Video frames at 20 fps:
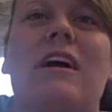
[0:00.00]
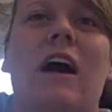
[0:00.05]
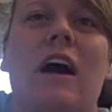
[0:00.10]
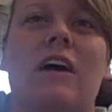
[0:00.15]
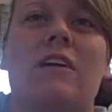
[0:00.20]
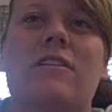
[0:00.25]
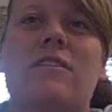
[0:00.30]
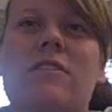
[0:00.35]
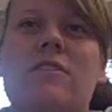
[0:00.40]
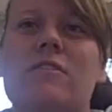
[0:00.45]

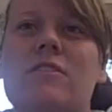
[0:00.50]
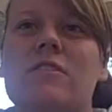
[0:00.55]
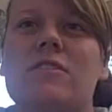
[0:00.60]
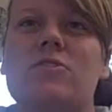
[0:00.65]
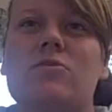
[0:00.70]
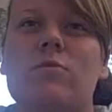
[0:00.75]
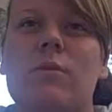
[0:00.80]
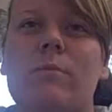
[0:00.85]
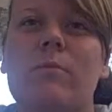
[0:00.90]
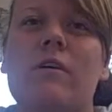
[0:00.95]
Our courage
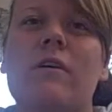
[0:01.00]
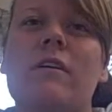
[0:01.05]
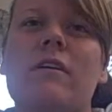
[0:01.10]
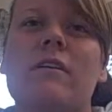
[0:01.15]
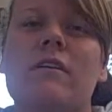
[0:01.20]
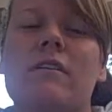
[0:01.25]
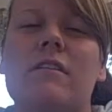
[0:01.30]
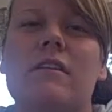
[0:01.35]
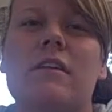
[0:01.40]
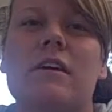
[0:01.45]
will
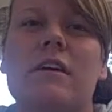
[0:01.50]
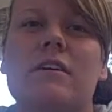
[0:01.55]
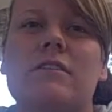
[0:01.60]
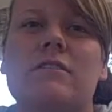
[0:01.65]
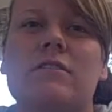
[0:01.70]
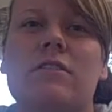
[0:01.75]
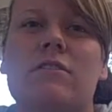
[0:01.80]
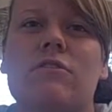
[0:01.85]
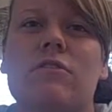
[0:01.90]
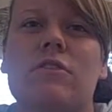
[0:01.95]
pull us
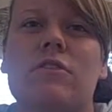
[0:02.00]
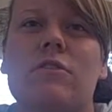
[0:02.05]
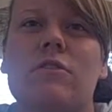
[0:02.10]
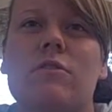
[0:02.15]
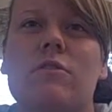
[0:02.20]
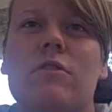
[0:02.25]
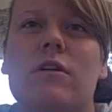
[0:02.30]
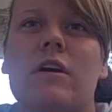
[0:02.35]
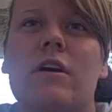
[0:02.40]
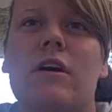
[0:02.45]
through.
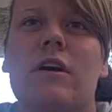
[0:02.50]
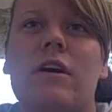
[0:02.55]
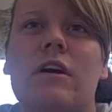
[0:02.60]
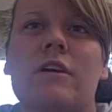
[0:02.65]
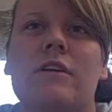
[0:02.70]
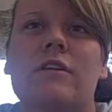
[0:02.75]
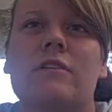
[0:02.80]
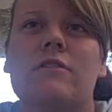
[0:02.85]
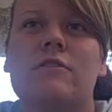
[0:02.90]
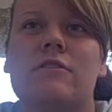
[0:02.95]

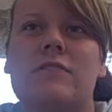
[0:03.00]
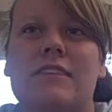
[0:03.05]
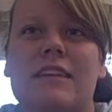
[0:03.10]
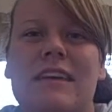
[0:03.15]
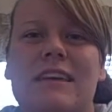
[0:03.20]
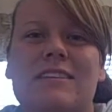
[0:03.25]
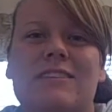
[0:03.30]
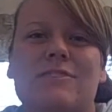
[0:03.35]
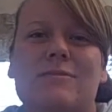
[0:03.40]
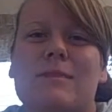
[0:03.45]
You
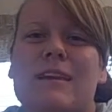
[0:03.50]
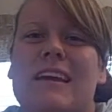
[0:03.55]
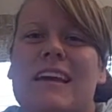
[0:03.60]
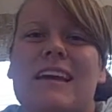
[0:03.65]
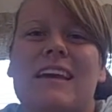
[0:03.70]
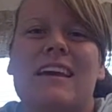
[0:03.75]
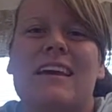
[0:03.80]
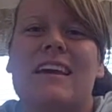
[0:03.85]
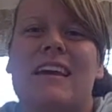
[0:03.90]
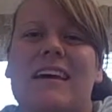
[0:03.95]
teach
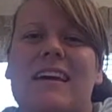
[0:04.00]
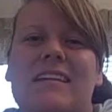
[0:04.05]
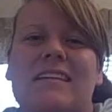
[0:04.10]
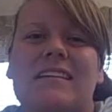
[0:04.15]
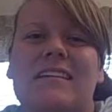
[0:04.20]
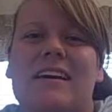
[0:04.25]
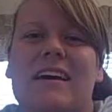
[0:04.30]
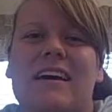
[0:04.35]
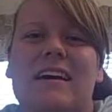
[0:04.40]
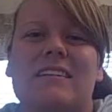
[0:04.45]
me
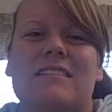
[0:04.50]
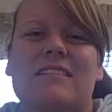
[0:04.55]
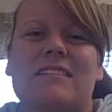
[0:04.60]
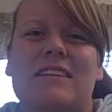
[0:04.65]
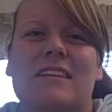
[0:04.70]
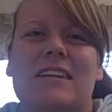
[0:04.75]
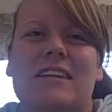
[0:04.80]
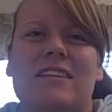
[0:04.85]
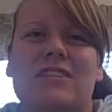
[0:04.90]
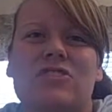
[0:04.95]
and I'll
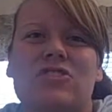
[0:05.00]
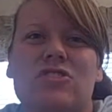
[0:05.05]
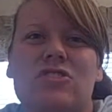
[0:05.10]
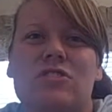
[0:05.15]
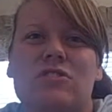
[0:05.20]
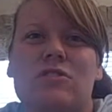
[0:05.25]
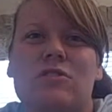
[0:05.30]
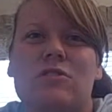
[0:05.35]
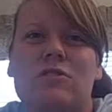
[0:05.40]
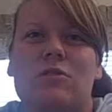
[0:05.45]
teach
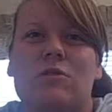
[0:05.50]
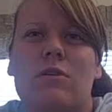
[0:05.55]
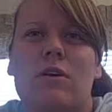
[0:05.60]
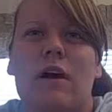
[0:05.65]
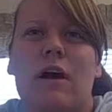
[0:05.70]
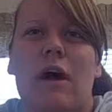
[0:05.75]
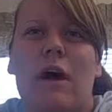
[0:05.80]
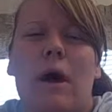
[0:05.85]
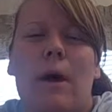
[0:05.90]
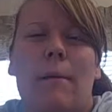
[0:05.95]
you.
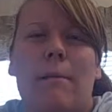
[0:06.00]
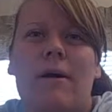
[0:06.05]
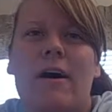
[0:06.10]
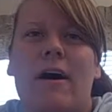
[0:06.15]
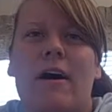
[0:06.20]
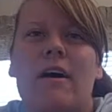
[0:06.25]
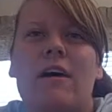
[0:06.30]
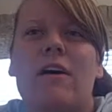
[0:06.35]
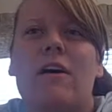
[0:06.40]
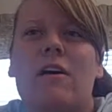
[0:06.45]

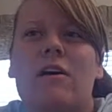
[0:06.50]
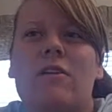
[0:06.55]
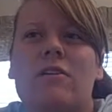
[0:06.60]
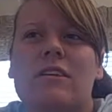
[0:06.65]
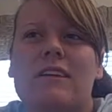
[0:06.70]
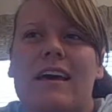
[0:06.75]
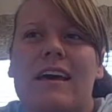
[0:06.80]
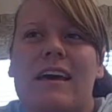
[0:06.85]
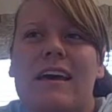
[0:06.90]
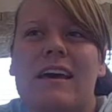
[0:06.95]

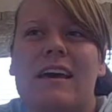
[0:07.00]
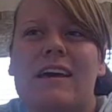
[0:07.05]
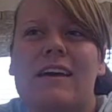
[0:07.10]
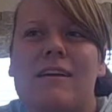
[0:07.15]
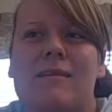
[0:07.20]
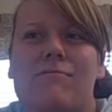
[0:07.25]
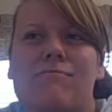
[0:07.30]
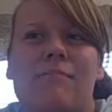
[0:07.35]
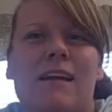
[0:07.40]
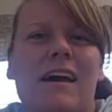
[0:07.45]

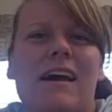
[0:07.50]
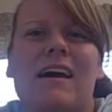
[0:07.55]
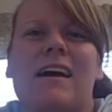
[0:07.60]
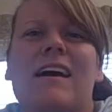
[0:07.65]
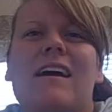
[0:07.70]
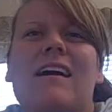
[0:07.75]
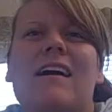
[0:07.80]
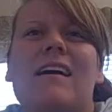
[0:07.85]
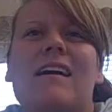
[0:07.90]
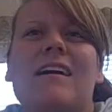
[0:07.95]
Pokemon,
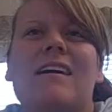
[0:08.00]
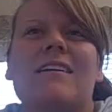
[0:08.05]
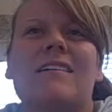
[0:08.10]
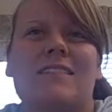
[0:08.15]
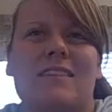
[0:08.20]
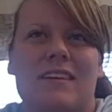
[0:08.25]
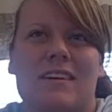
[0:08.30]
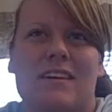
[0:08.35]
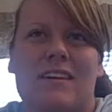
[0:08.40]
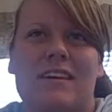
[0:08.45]

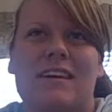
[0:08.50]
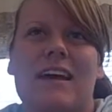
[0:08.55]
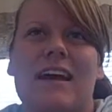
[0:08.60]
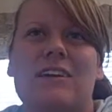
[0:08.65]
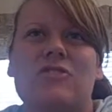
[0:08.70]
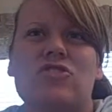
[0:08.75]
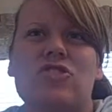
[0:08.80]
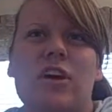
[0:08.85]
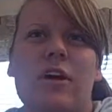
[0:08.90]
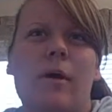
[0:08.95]
how to
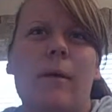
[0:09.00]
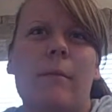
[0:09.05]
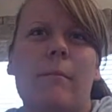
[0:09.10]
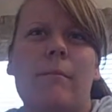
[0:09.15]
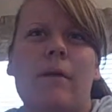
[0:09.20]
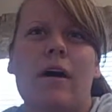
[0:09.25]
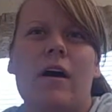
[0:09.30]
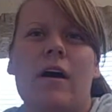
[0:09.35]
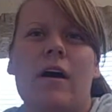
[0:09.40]
catch all,